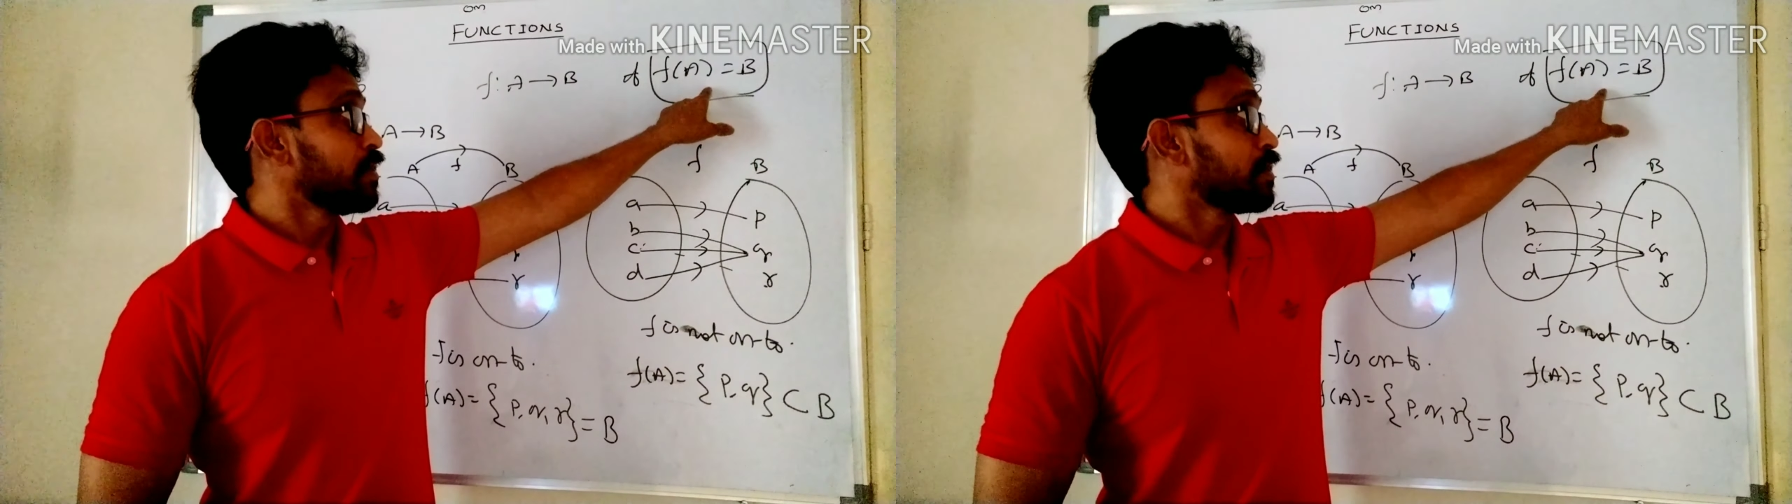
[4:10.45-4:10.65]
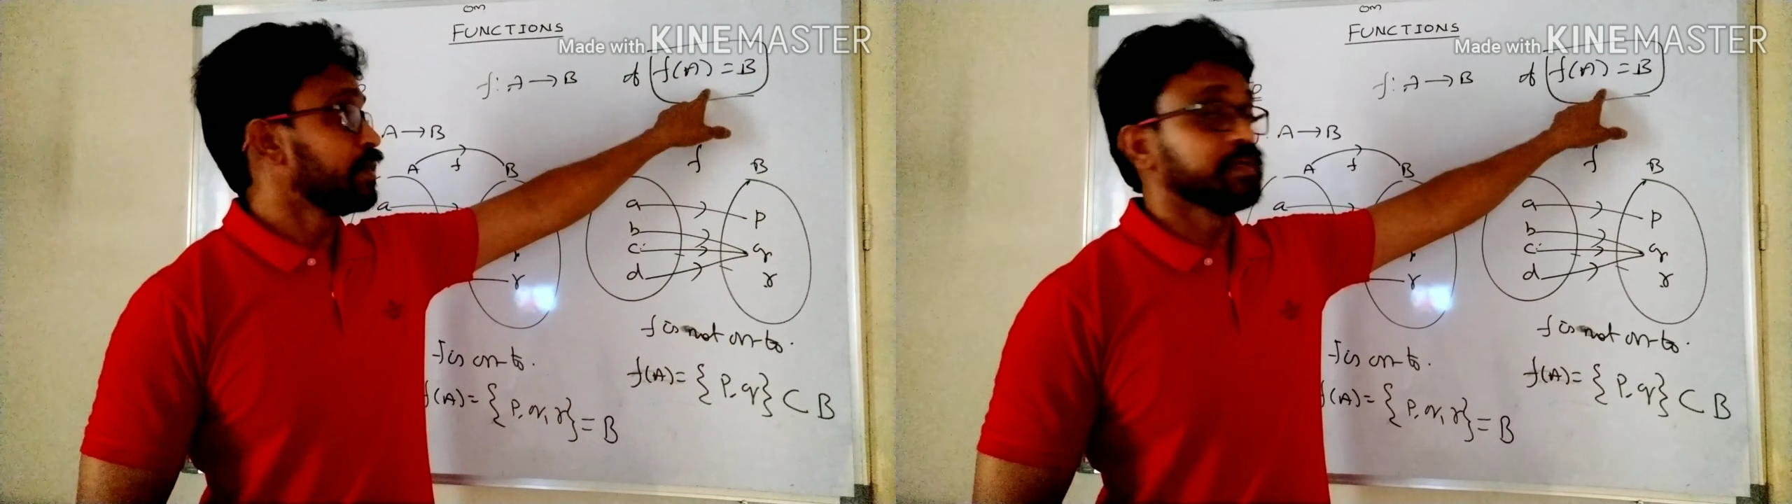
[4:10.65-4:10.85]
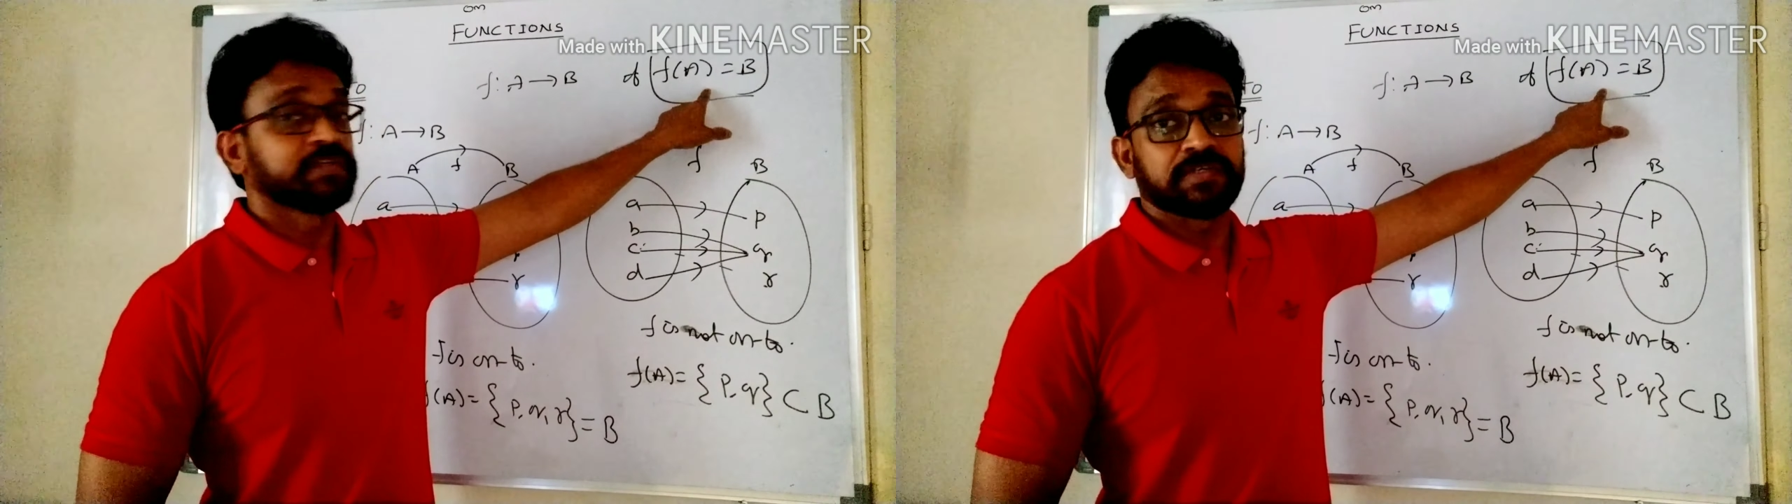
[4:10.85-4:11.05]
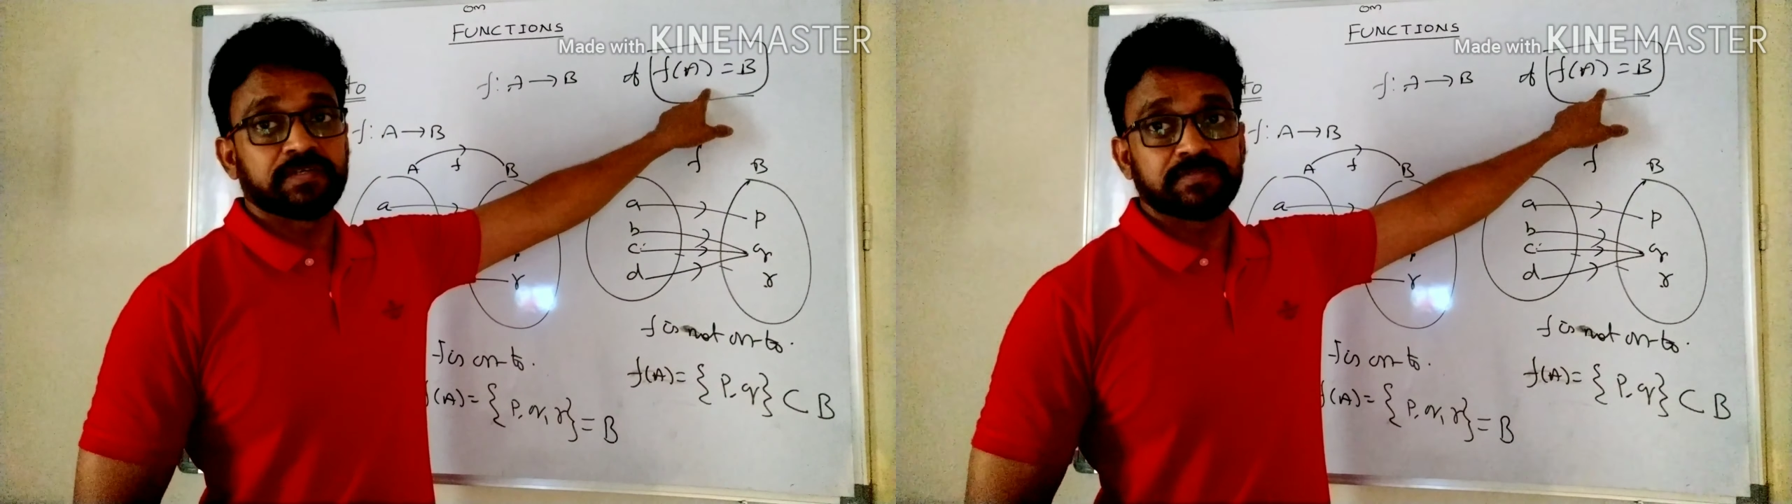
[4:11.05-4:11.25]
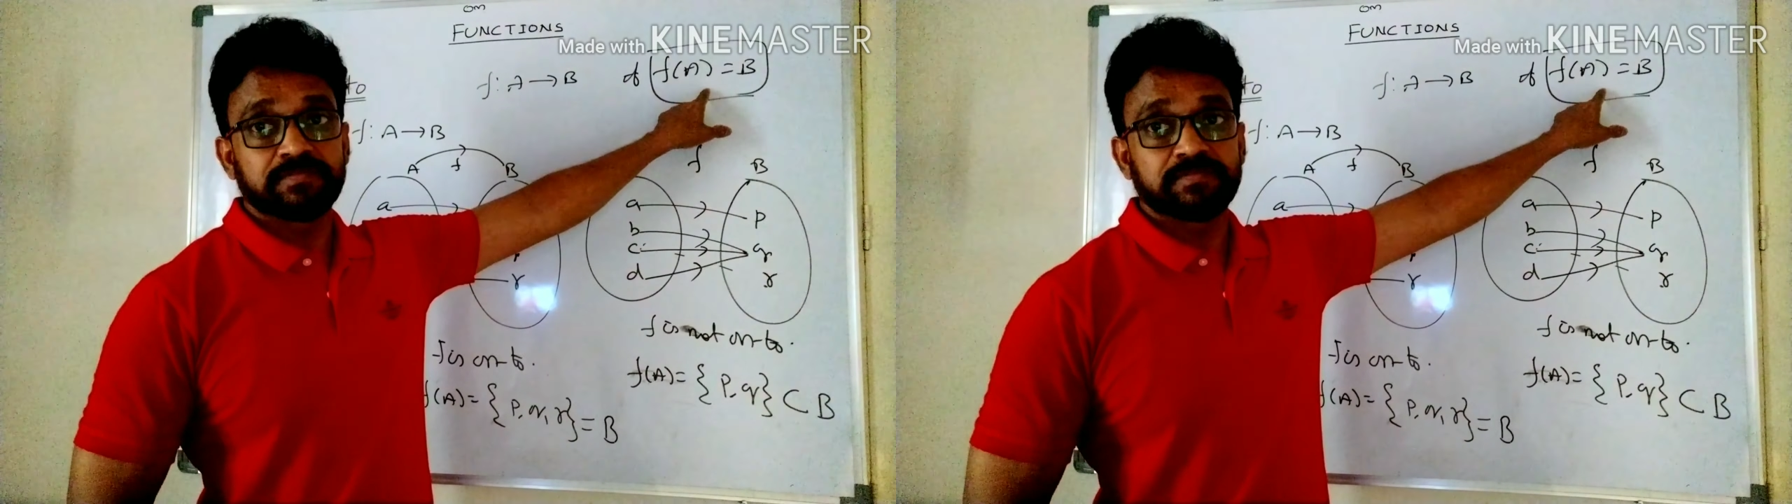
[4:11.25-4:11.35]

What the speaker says: condition.